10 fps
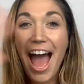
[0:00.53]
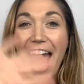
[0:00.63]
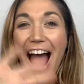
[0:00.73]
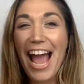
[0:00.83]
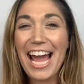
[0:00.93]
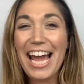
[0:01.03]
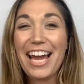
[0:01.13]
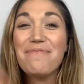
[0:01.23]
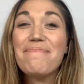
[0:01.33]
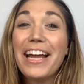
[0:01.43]

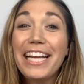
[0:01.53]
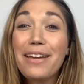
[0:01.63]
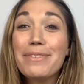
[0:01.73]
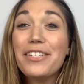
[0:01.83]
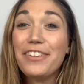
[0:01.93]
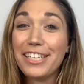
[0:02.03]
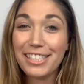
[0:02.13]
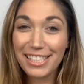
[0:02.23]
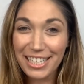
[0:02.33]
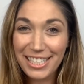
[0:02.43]
Hi, my name is
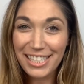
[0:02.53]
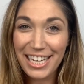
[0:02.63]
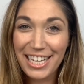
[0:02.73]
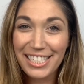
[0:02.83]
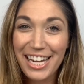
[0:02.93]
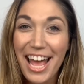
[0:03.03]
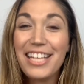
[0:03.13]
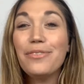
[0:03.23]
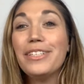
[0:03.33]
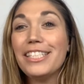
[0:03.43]
Francine
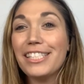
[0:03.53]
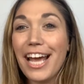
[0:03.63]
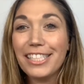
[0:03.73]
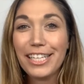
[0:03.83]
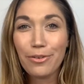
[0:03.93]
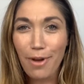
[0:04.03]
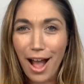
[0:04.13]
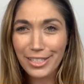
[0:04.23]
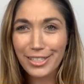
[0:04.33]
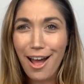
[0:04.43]
Sanchez with Dyslexia
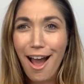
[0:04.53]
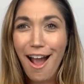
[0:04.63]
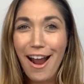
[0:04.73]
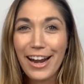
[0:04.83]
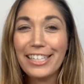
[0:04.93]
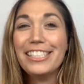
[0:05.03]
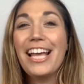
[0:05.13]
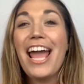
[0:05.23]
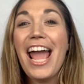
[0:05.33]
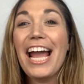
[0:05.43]
Rockstars,
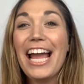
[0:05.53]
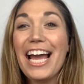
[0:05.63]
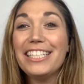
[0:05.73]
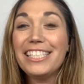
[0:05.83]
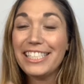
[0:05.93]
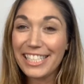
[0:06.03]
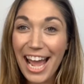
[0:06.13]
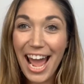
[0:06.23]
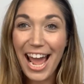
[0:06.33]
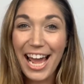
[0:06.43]
and
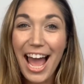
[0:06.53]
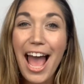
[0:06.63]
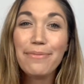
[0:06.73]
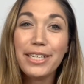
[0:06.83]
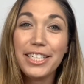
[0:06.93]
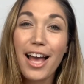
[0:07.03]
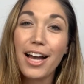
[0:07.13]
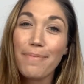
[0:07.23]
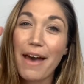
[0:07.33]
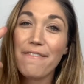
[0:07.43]
today I'm going to talk
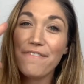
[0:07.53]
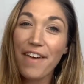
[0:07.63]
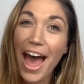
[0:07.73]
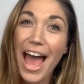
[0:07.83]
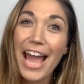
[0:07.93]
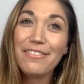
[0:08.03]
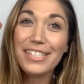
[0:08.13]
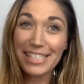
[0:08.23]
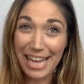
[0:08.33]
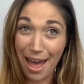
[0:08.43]
about 5
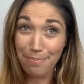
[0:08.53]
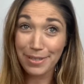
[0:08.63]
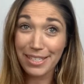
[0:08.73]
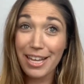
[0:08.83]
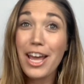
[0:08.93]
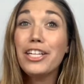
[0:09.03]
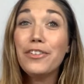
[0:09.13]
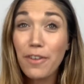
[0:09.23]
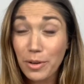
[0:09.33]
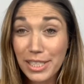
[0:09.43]
steps to
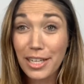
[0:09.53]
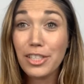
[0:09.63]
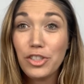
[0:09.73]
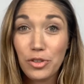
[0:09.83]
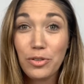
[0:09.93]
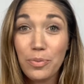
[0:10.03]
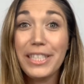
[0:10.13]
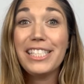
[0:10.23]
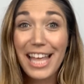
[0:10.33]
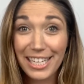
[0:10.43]
focus on a student with
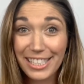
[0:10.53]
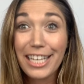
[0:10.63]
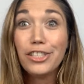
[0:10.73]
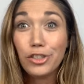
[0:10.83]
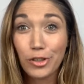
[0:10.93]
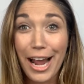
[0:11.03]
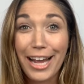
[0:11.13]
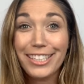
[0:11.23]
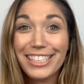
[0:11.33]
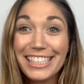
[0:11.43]
dyslexia's
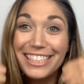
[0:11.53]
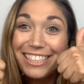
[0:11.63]
strengths.